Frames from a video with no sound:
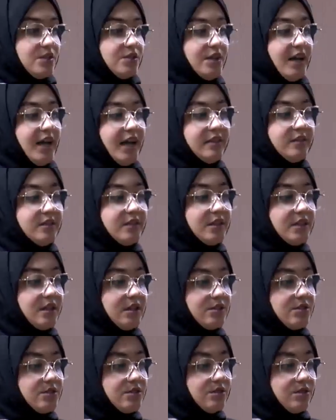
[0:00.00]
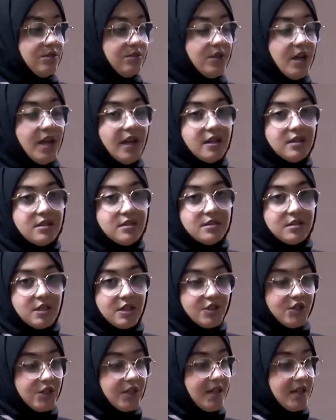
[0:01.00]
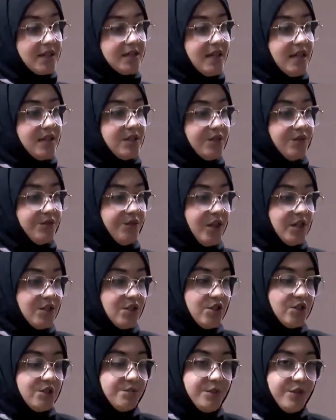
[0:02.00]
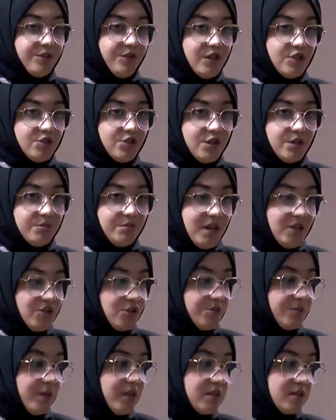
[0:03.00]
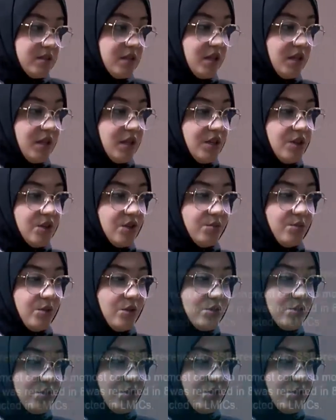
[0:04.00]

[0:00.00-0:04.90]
So the adherence to the surgical site infections prevention measurements, the